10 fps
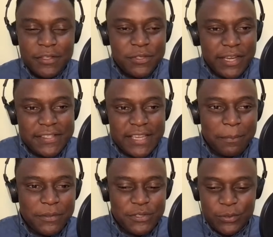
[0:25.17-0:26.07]
In today's
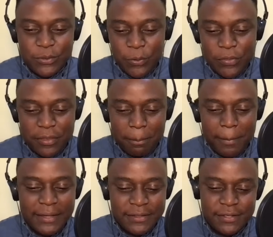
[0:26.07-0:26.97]
episode on the
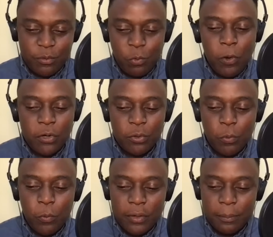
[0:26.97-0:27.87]
MedTech
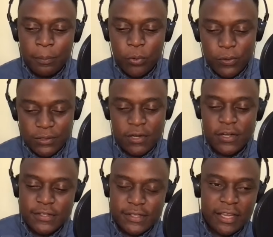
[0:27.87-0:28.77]
101 podcast,